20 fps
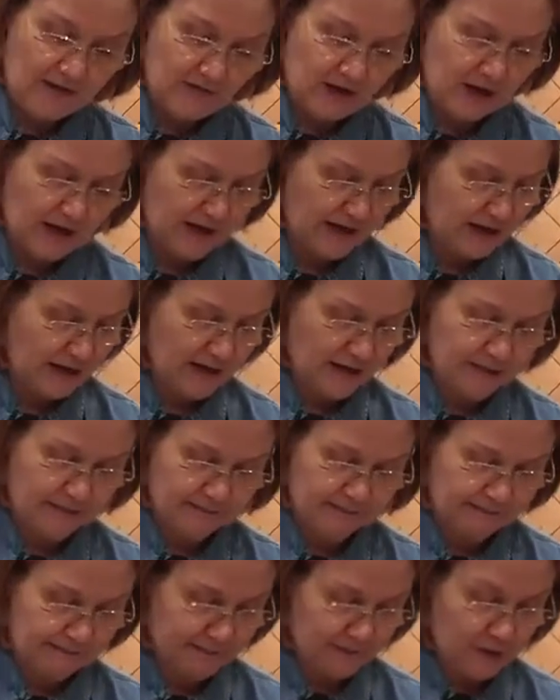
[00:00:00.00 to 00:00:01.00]
a
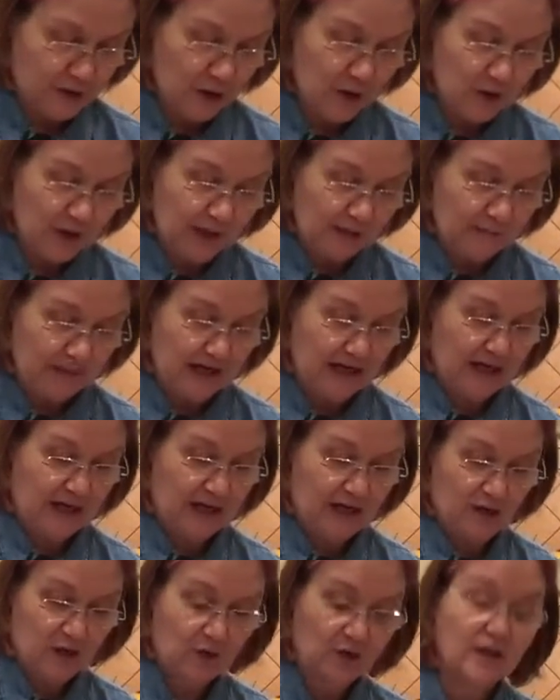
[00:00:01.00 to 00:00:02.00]
donut
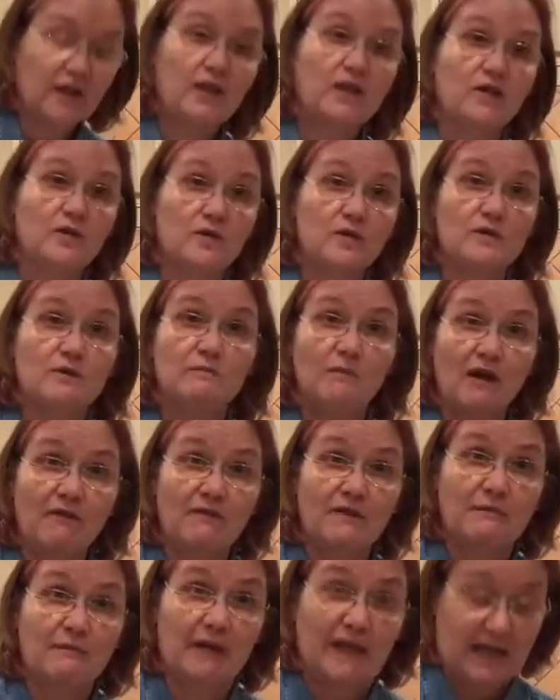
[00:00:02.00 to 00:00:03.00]
pan, you can use
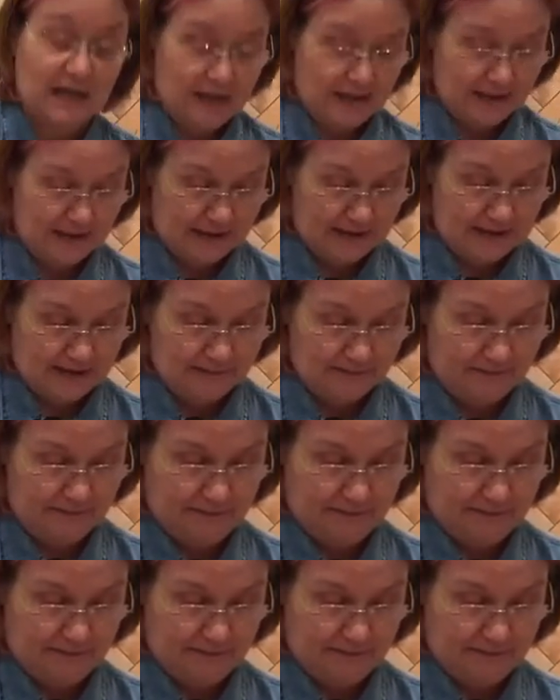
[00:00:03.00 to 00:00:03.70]
muffin pans.